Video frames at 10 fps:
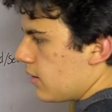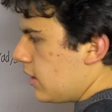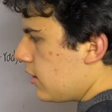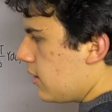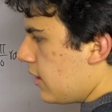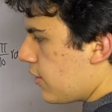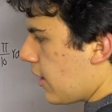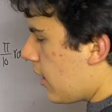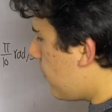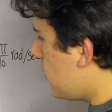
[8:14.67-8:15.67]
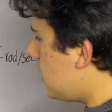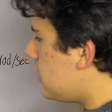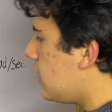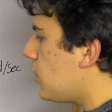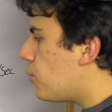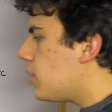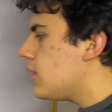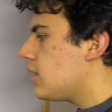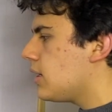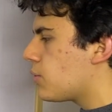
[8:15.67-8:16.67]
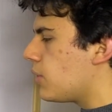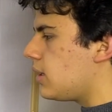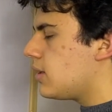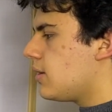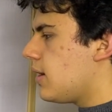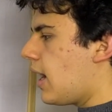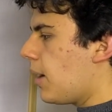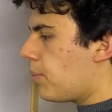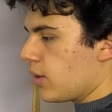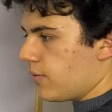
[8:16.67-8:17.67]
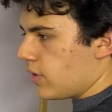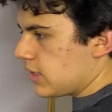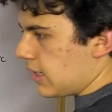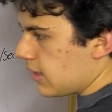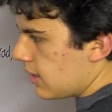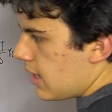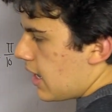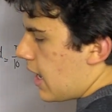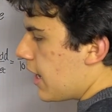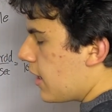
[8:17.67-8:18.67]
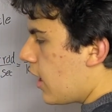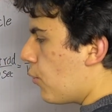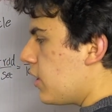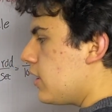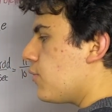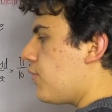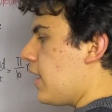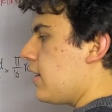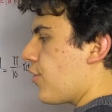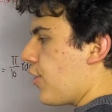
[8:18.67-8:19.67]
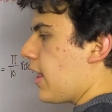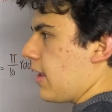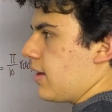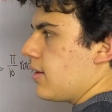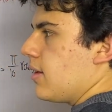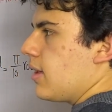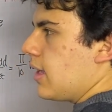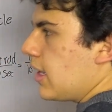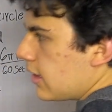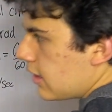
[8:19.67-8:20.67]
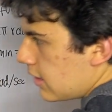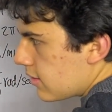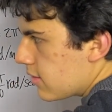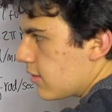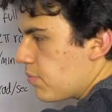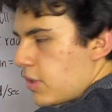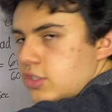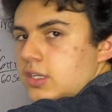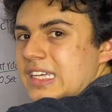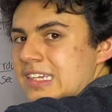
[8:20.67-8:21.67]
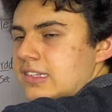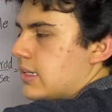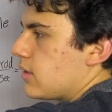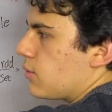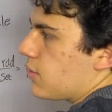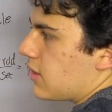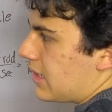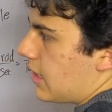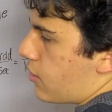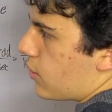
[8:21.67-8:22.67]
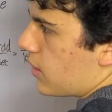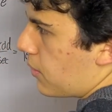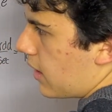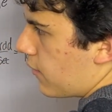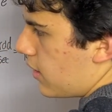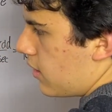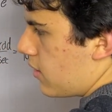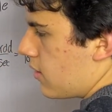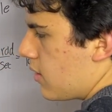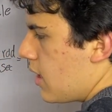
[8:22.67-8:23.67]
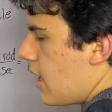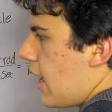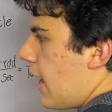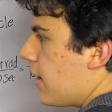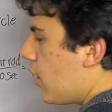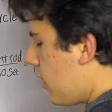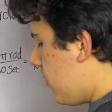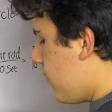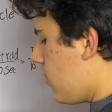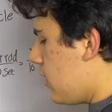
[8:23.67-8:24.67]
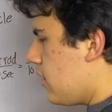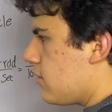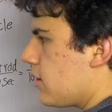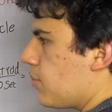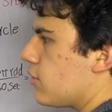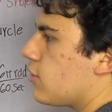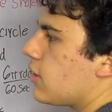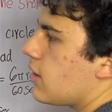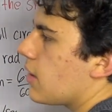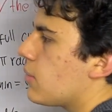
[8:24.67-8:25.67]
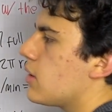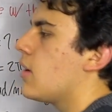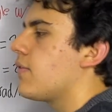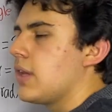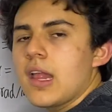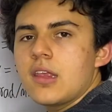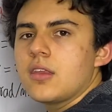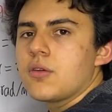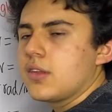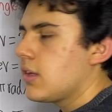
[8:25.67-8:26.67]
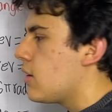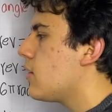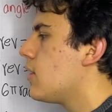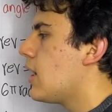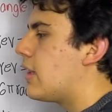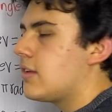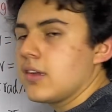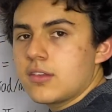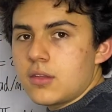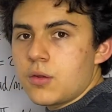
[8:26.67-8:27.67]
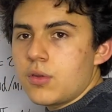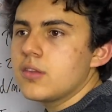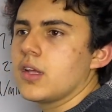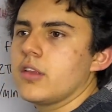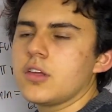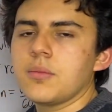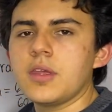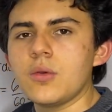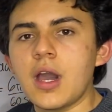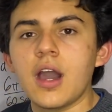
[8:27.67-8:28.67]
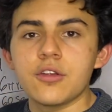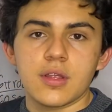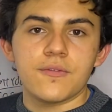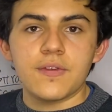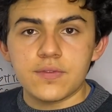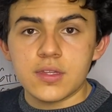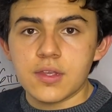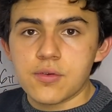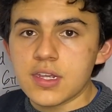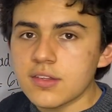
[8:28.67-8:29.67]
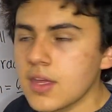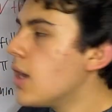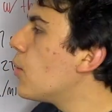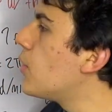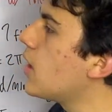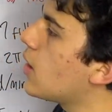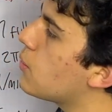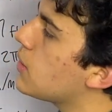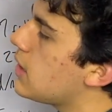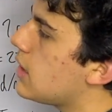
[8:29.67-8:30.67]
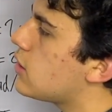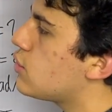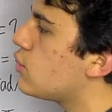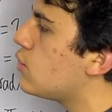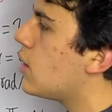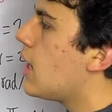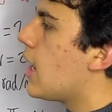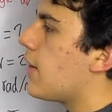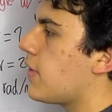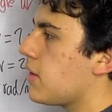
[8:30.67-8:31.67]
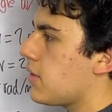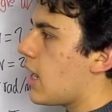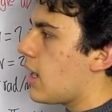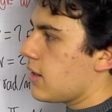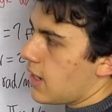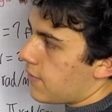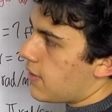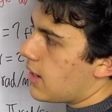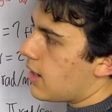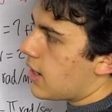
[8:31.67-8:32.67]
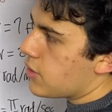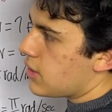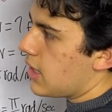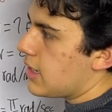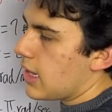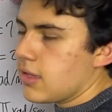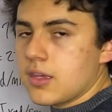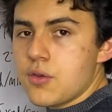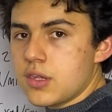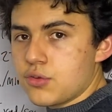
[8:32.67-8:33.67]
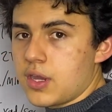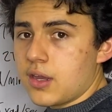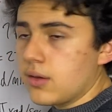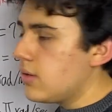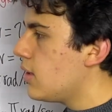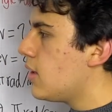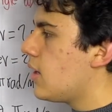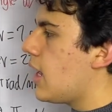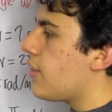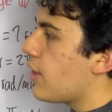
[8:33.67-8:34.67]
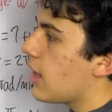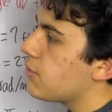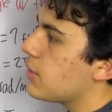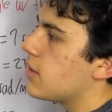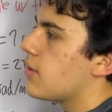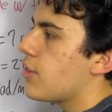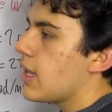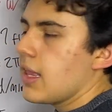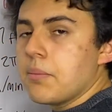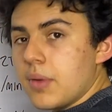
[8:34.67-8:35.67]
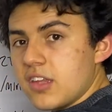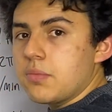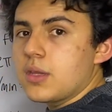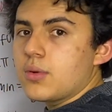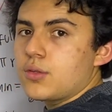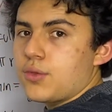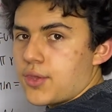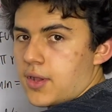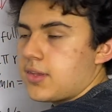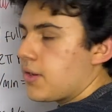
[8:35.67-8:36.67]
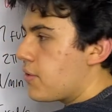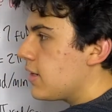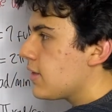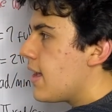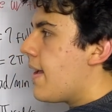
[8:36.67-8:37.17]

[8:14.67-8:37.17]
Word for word: d, d theta over dt will equal uh, pi over ten. And now we need to find theta in this special instant or scenario that we have in here. And now it's very simple to see that, well, you have ninety degrees here and sixty degrees. That is going to be one hundred fifty degrees. We know we need to have, an, uh, have a one hundred eighty degree triangle. And that is, well, theta must be equal to thirty degrees.